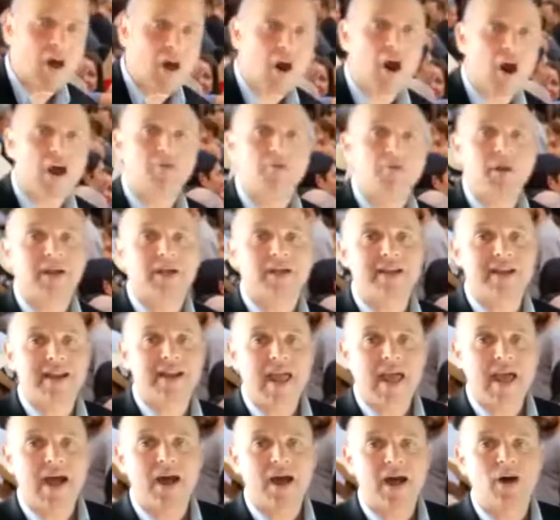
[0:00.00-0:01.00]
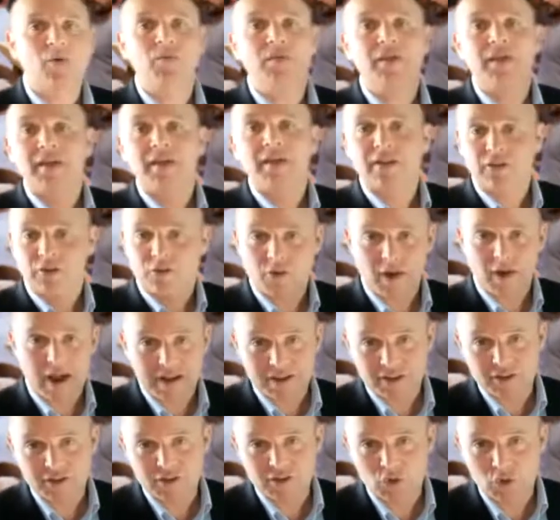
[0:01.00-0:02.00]
I reckon now,
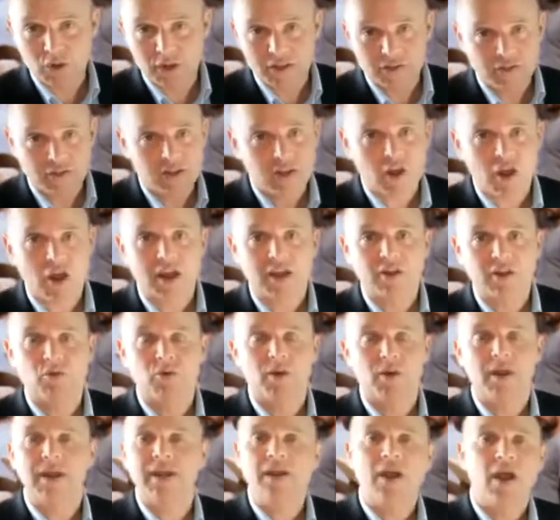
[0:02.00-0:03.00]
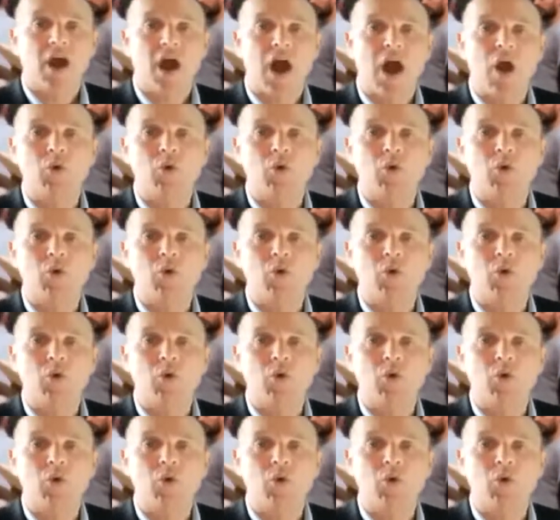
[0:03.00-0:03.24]
crowded and noisy, I agree.